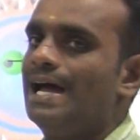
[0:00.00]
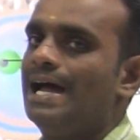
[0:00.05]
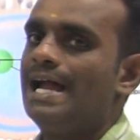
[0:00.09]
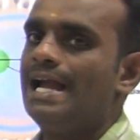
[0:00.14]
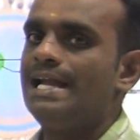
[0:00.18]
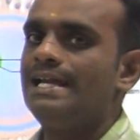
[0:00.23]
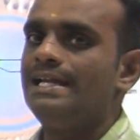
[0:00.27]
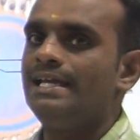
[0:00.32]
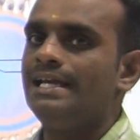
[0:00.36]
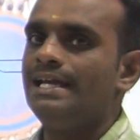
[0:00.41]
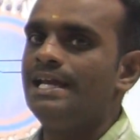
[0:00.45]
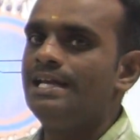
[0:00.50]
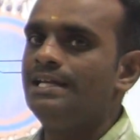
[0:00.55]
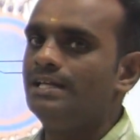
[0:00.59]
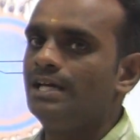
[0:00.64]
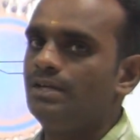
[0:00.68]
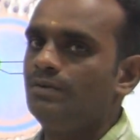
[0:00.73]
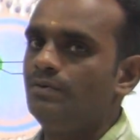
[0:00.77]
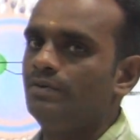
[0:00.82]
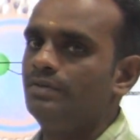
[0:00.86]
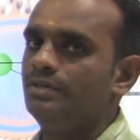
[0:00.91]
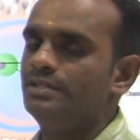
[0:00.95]
and the
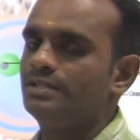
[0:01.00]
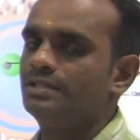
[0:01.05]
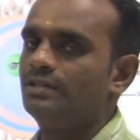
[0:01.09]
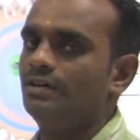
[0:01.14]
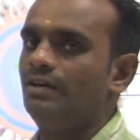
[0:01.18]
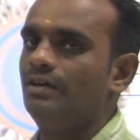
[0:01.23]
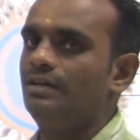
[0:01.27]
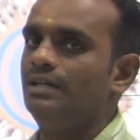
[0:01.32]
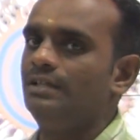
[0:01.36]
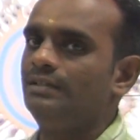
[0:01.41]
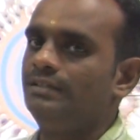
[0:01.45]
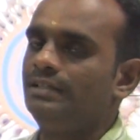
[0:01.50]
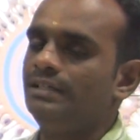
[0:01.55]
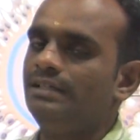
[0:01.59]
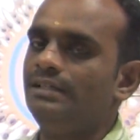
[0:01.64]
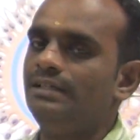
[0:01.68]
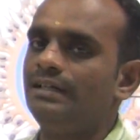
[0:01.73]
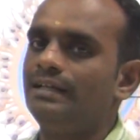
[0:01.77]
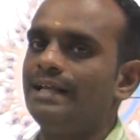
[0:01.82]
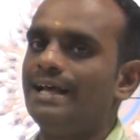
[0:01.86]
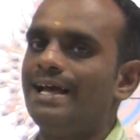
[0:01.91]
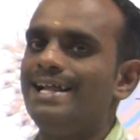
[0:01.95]
inner one is called a
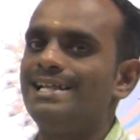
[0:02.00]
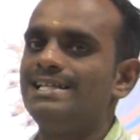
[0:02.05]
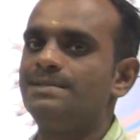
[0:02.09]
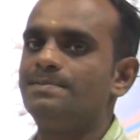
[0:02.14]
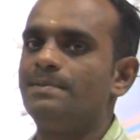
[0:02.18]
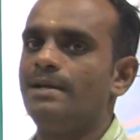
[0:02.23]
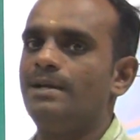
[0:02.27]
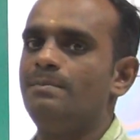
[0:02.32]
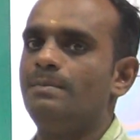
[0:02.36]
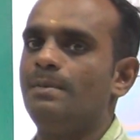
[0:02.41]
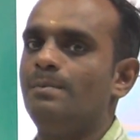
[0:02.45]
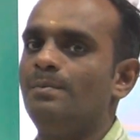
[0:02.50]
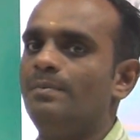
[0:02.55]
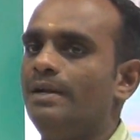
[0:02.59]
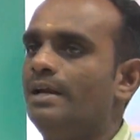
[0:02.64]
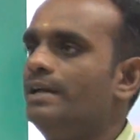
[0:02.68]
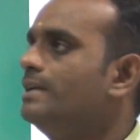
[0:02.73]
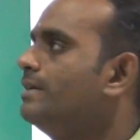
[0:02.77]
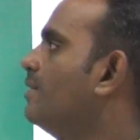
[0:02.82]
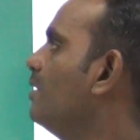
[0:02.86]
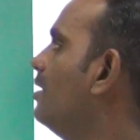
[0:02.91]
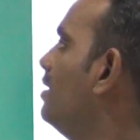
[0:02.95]
thin transparent
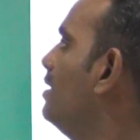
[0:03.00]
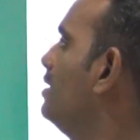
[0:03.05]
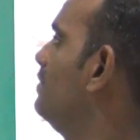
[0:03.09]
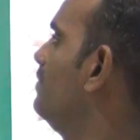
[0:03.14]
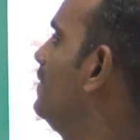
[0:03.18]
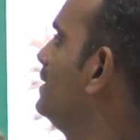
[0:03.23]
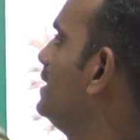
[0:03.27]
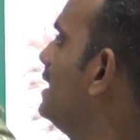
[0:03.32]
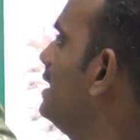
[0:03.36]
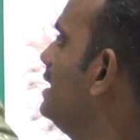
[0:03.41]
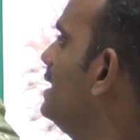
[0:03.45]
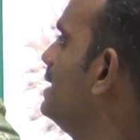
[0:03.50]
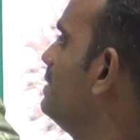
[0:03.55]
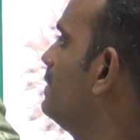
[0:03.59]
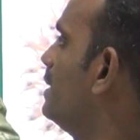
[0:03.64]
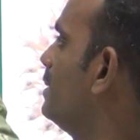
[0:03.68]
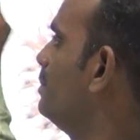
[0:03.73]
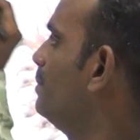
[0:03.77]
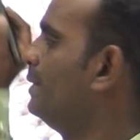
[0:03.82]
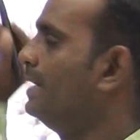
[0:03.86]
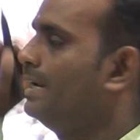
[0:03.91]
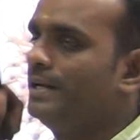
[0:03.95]
membrane called vitelline
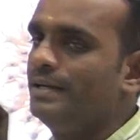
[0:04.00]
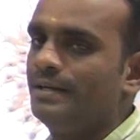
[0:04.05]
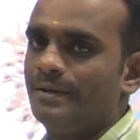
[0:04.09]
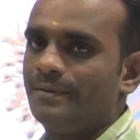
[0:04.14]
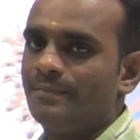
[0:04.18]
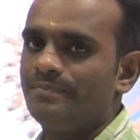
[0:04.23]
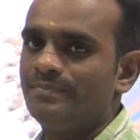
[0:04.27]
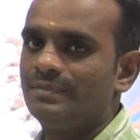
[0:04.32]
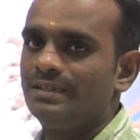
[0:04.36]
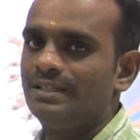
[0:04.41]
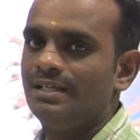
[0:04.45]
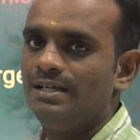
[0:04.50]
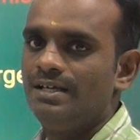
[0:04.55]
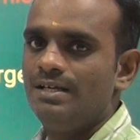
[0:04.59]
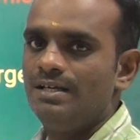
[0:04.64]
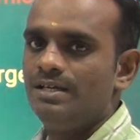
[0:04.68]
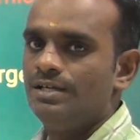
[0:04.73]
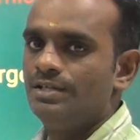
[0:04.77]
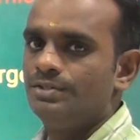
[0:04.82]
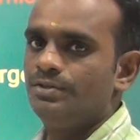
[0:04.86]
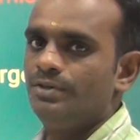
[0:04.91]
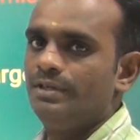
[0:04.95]
membrane.
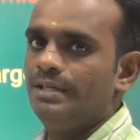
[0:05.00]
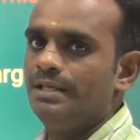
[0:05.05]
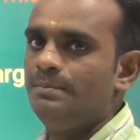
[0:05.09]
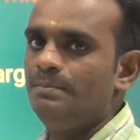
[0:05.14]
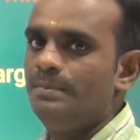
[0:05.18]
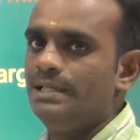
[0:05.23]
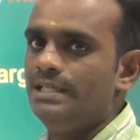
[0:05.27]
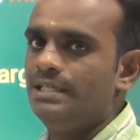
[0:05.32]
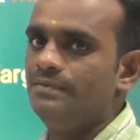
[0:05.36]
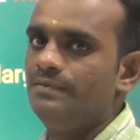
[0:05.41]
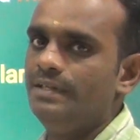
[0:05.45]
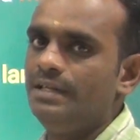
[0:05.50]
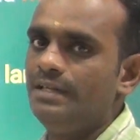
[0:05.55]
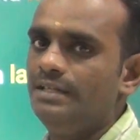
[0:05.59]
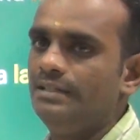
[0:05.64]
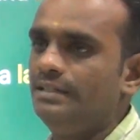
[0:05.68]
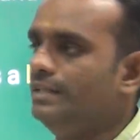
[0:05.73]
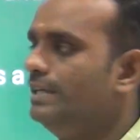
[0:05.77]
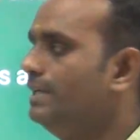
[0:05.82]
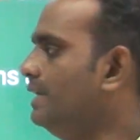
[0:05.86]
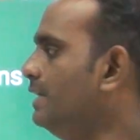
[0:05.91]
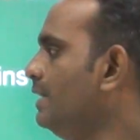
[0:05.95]
So in
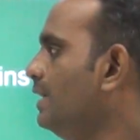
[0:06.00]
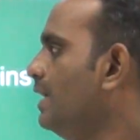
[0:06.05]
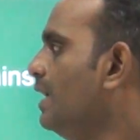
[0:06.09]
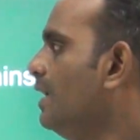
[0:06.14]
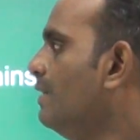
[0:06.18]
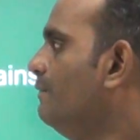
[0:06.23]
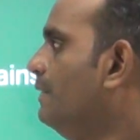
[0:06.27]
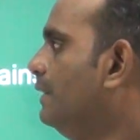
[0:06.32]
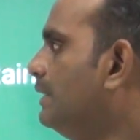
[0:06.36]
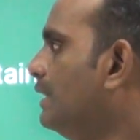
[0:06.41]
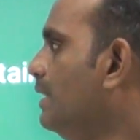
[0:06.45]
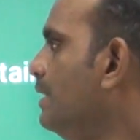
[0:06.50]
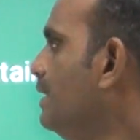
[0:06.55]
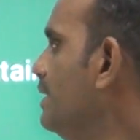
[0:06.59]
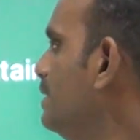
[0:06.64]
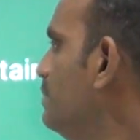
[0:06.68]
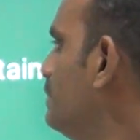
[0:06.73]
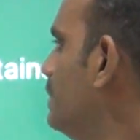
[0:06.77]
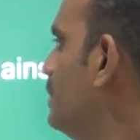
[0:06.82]
between the vitelline